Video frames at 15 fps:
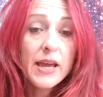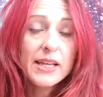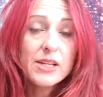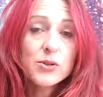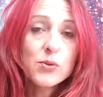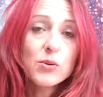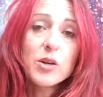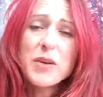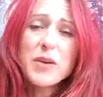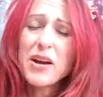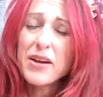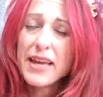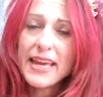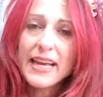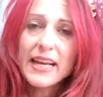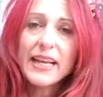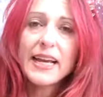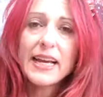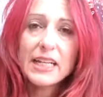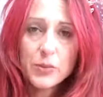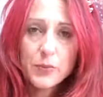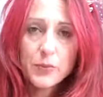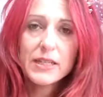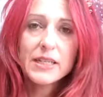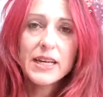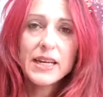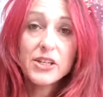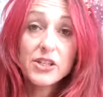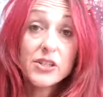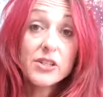It's all about healing
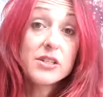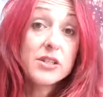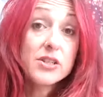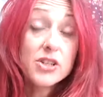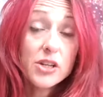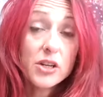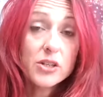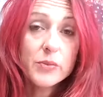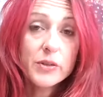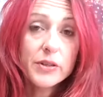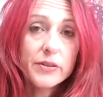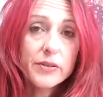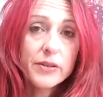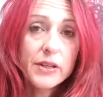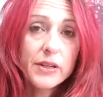expectations and judgment.